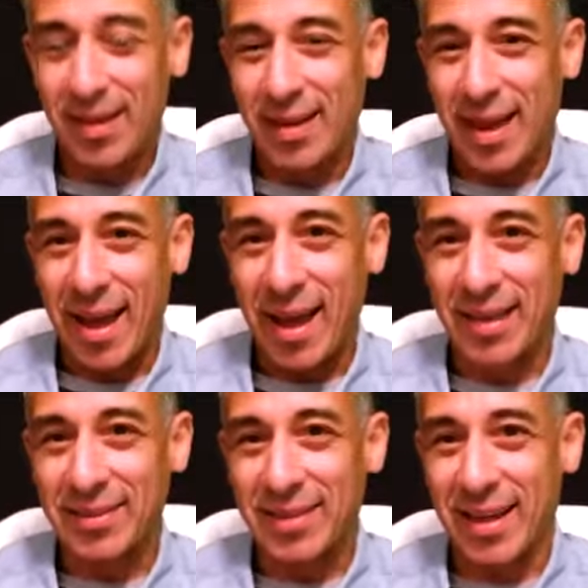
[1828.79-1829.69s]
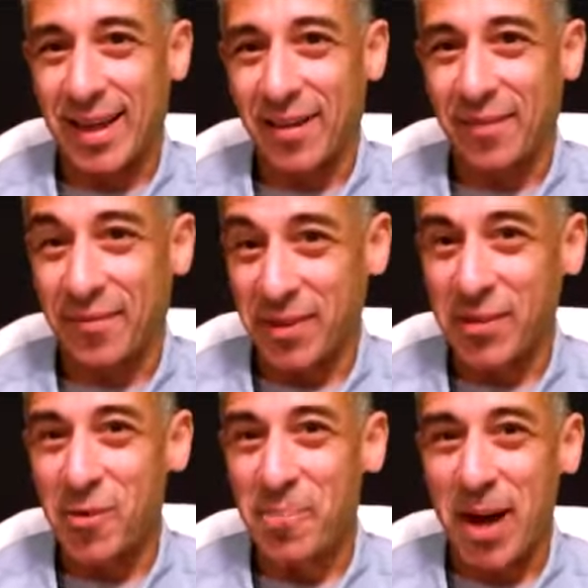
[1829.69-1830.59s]
and uh,
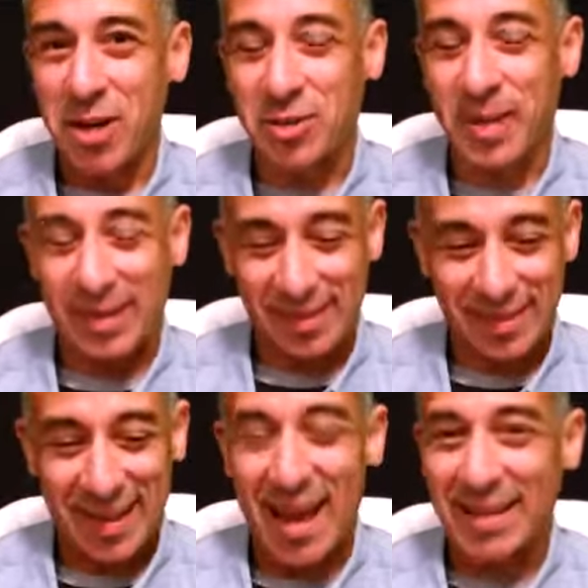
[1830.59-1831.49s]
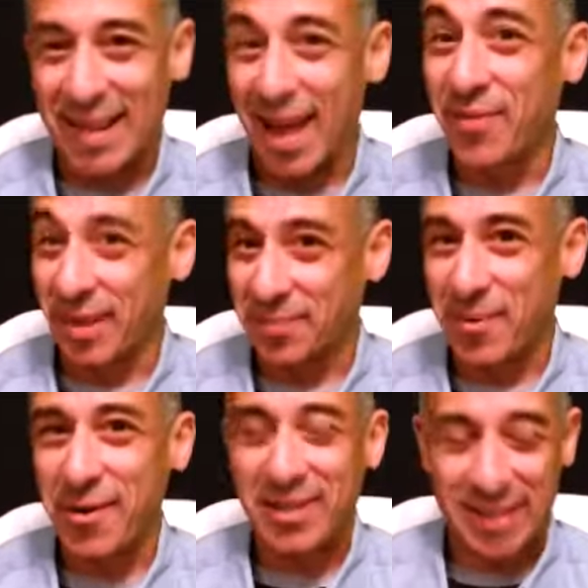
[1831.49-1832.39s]
physical punishment. Yes, I've
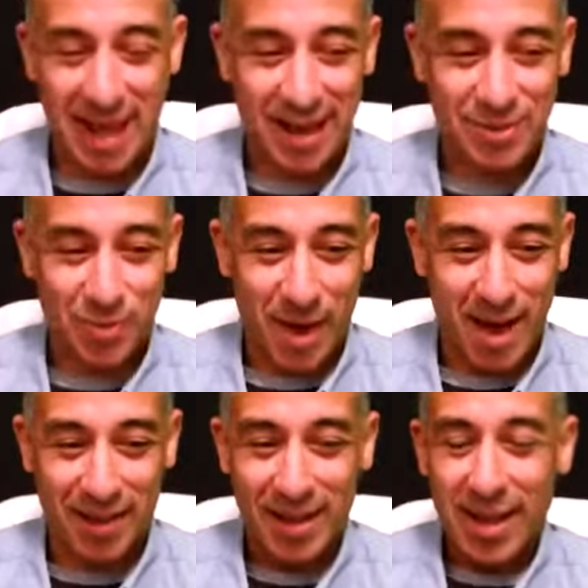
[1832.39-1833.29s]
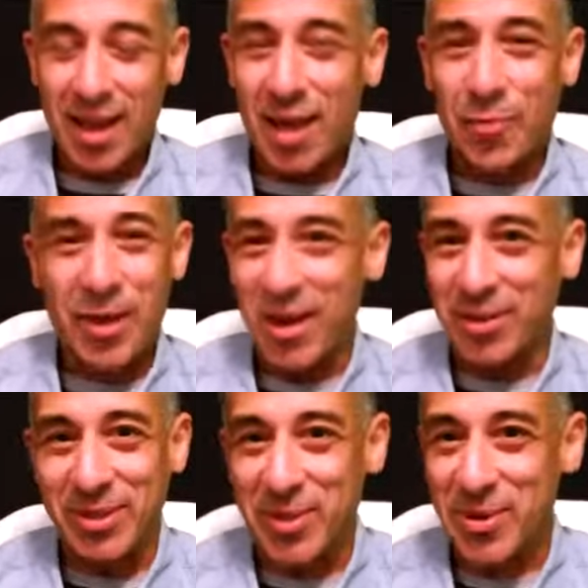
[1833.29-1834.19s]
experienced that as well. We
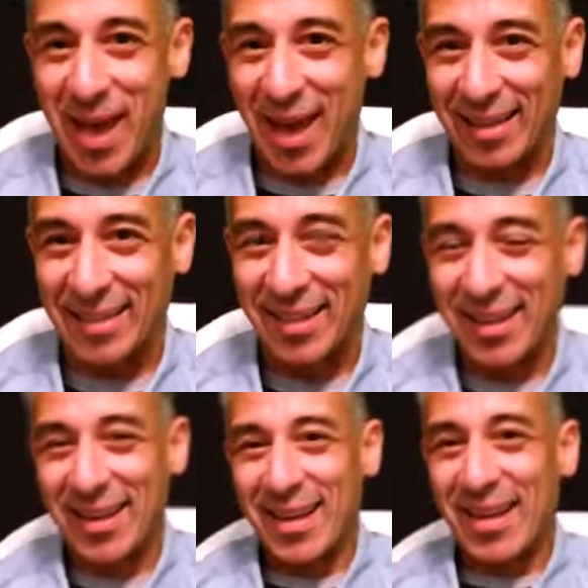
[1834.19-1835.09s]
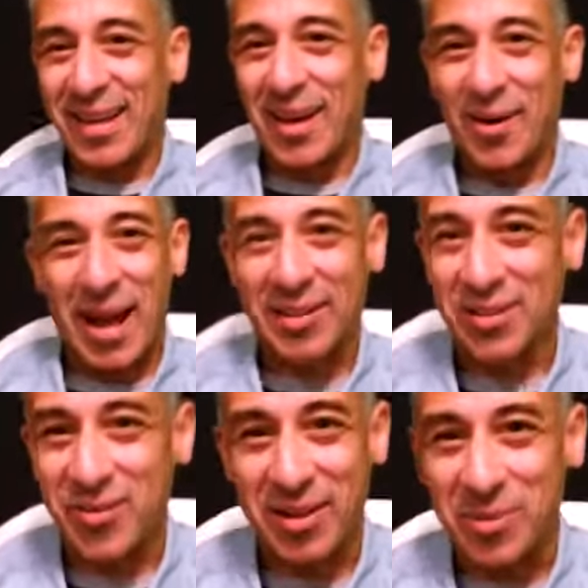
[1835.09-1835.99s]
don't do that. Uh, as
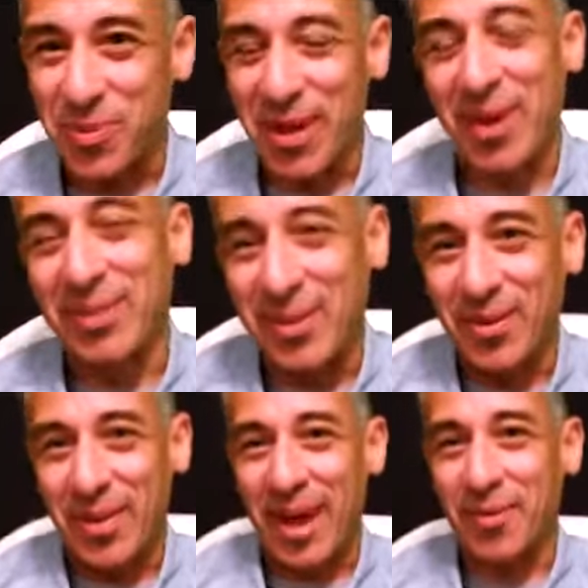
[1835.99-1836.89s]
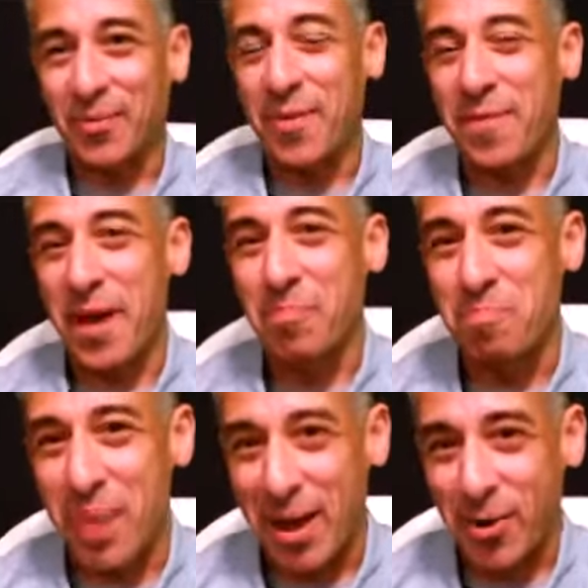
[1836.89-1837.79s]
instructors, we don't do that. We
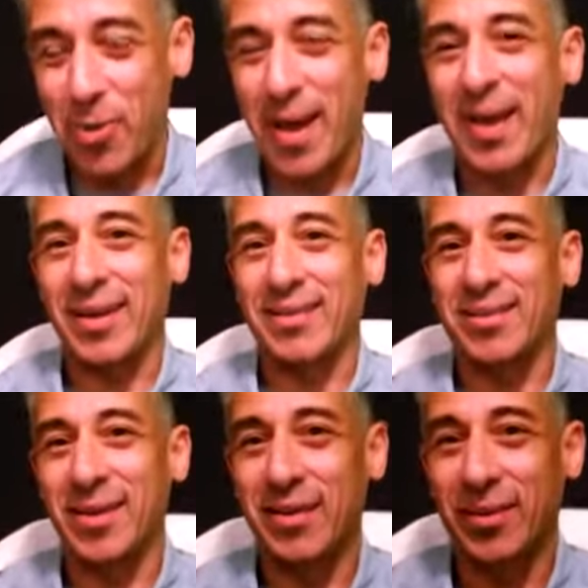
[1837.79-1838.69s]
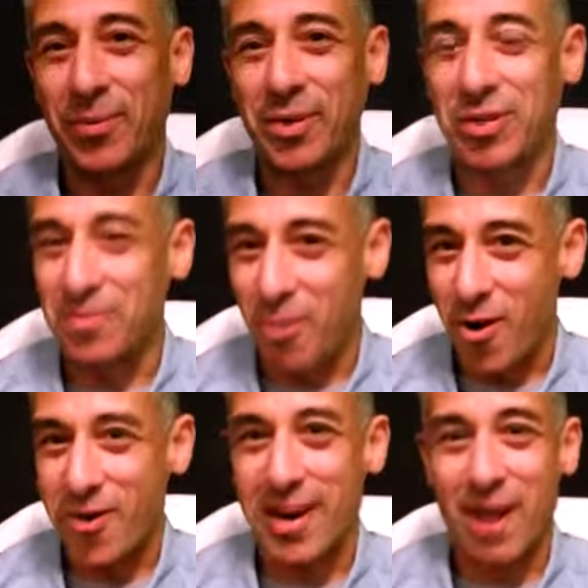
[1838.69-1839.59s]
found better ways. We're
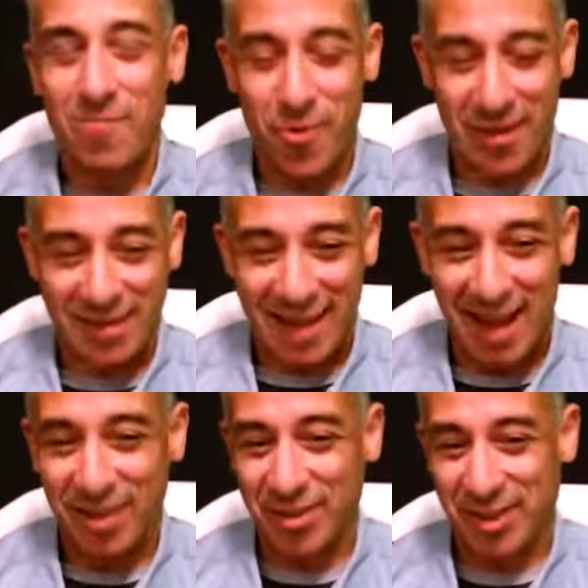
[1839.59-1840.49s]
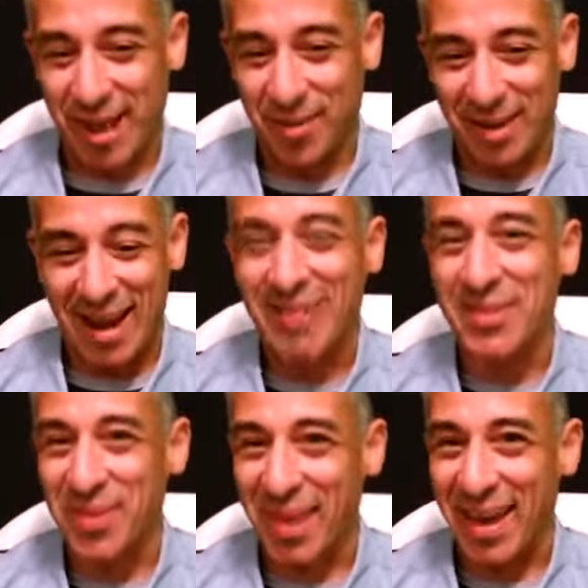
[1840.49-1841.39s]
smarter now, more intelligent, I would like
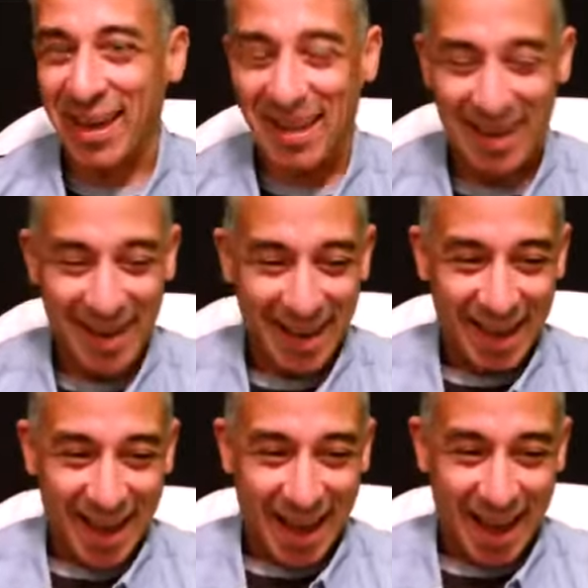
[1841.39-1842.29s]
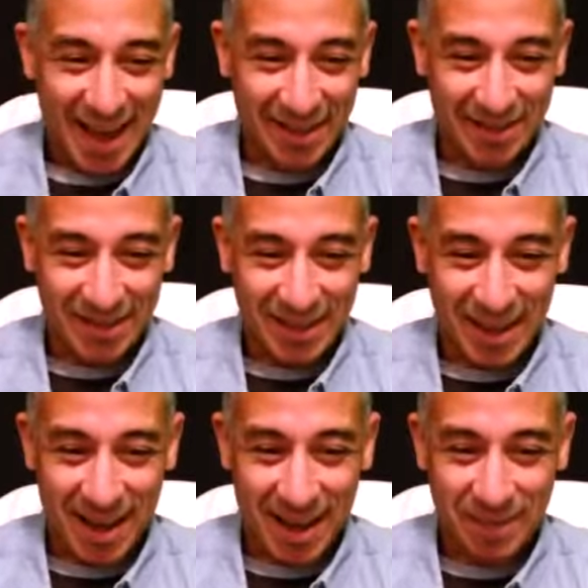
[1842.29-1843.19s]
to think. And
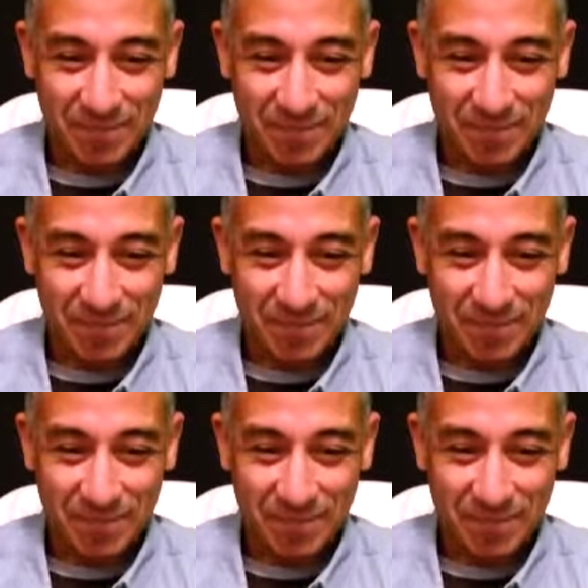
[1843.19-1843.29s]
uh,